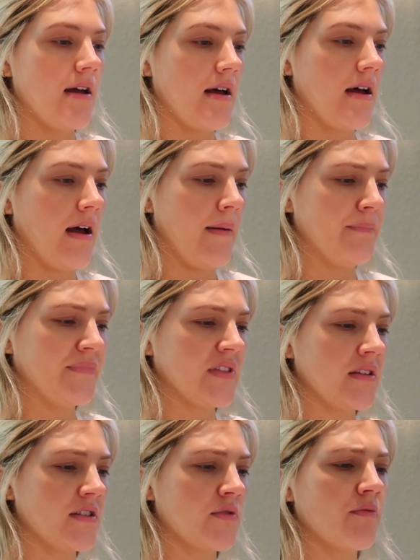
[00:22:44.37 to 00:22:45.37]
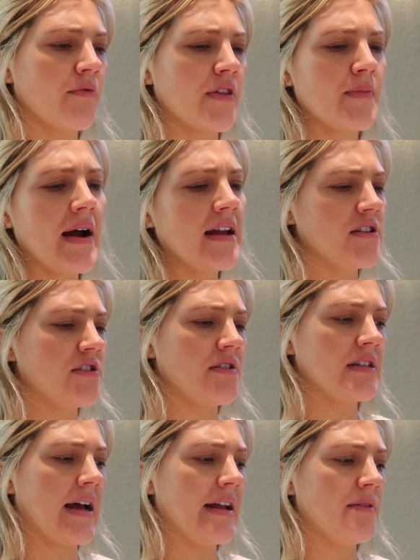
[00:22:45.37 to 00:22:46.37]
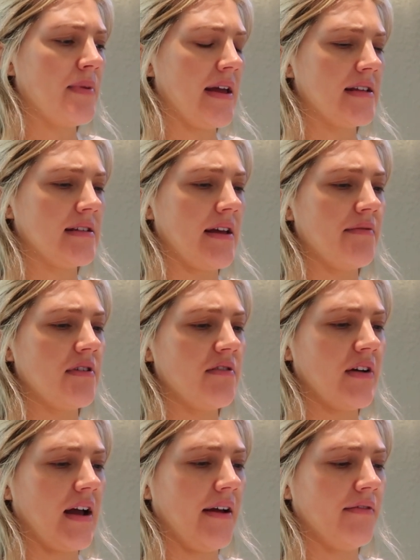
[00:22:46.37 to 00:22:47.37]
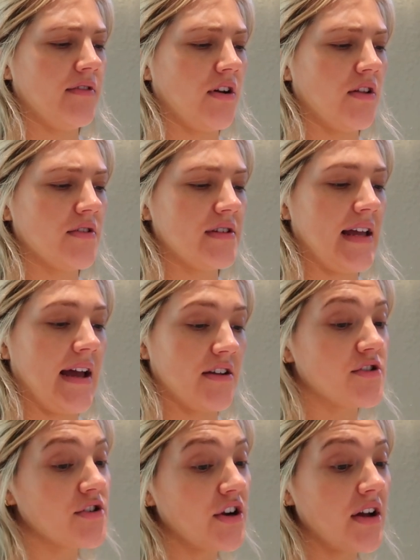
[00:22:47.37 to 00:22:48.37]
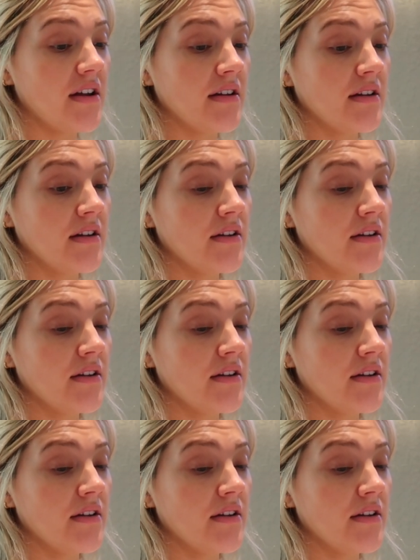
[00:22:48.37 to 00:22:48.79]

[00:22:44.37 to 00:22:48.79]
Um, so with my insurance, I had to pay $75 extra